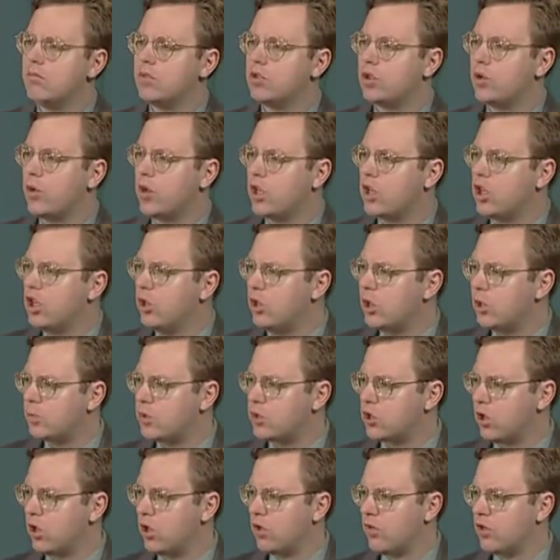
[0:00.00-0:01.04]
to acute
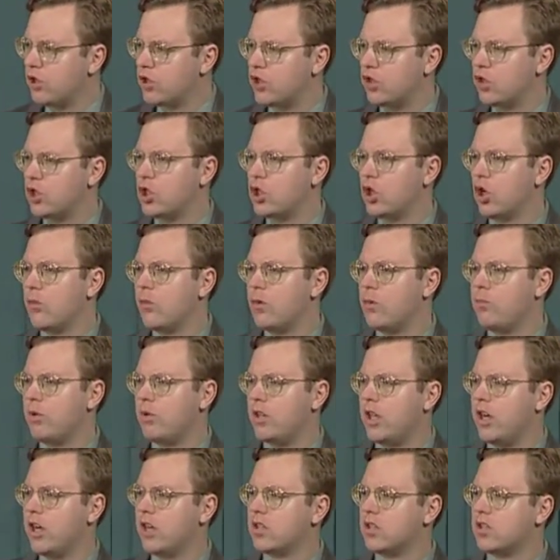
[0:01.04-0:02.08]
observers of the German
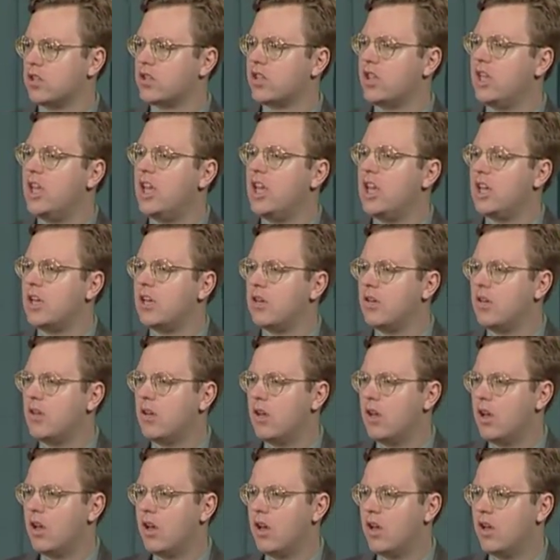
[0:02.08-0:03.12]
political scene
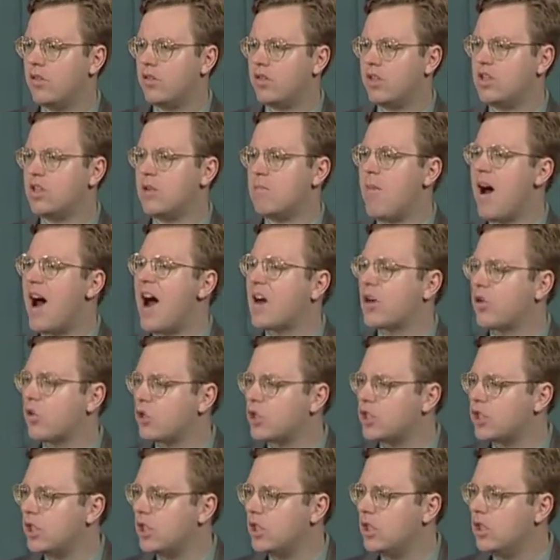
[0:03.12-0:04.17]
that
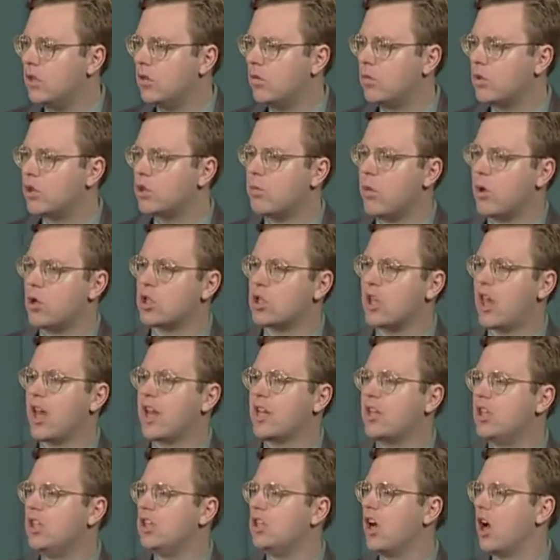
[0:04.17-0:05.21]
democracy was most
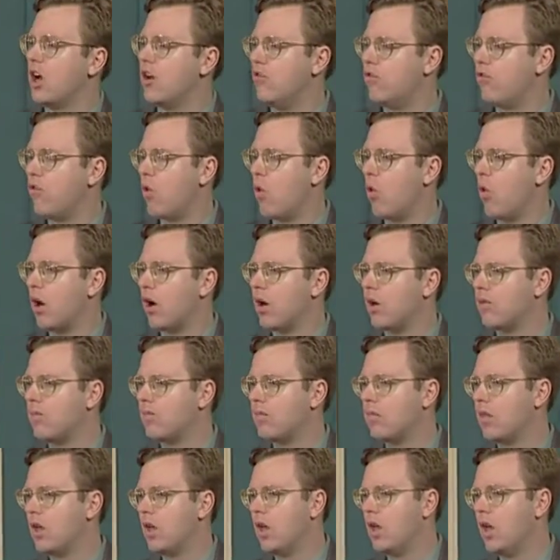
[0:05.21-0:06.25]
likely done for.
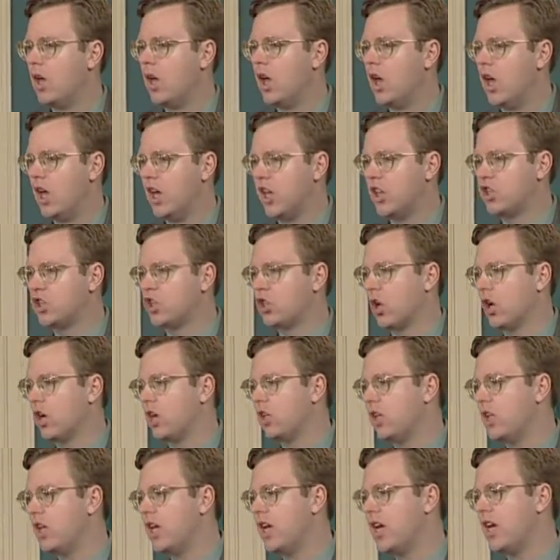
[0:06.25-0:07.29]
It
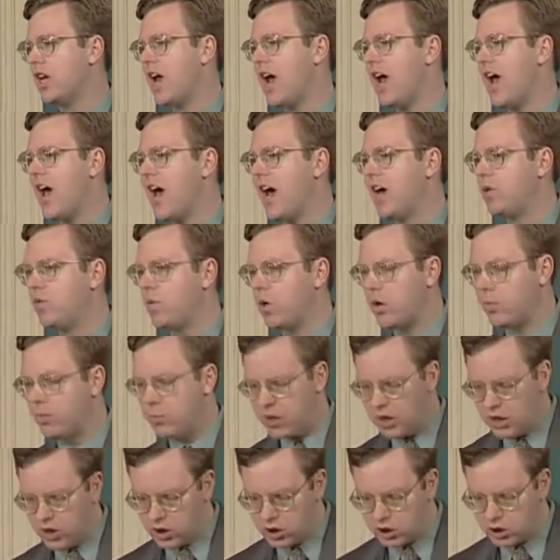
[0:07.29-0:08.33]
certainly had had what
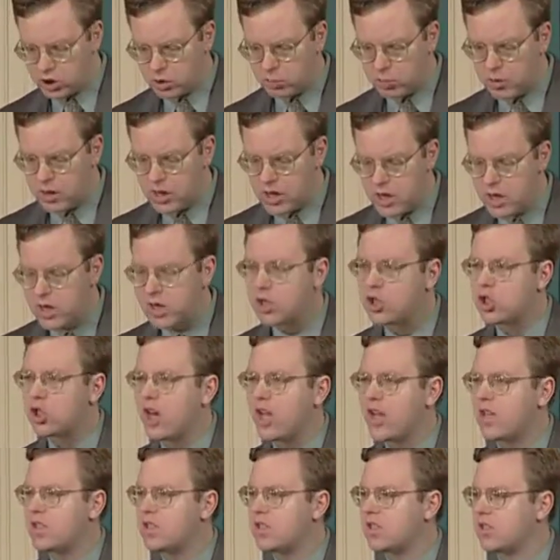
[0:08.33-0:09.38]
appeared to be a
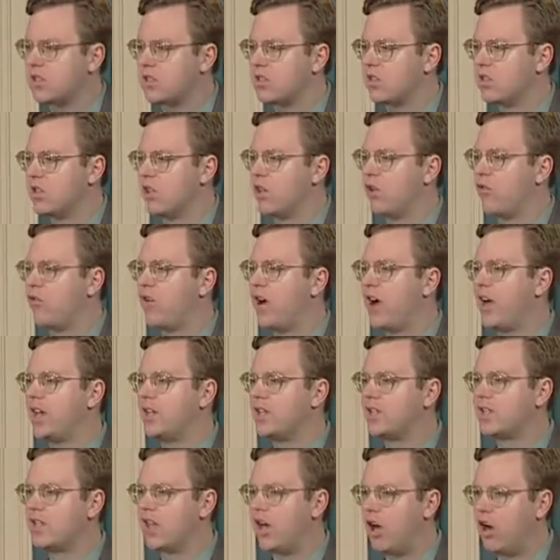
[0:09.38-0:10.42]
chance to solidify
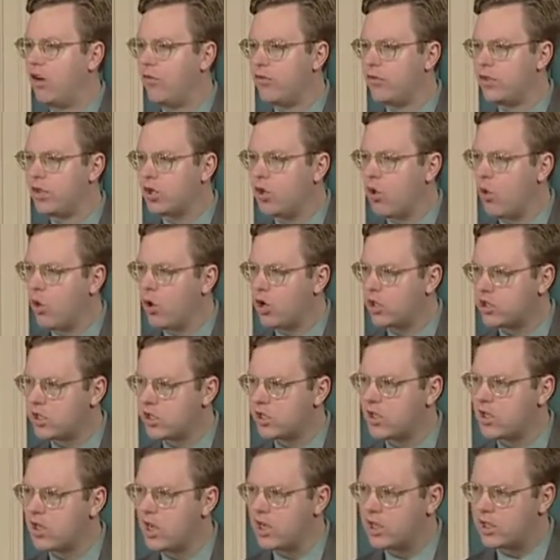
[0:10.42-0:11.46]
itself in the course
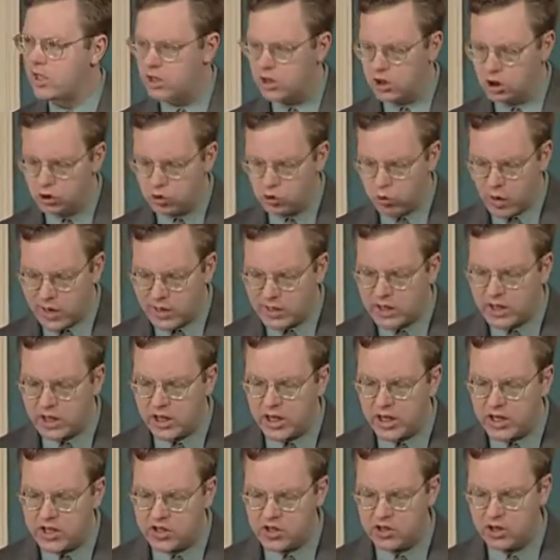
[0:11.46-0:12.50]
of the
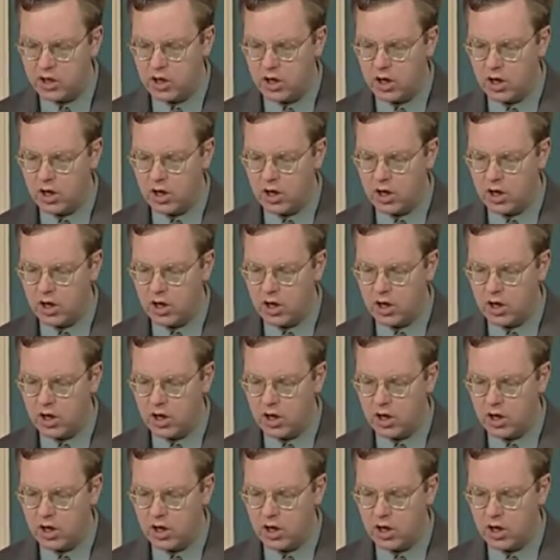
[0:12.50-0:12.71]
1920s,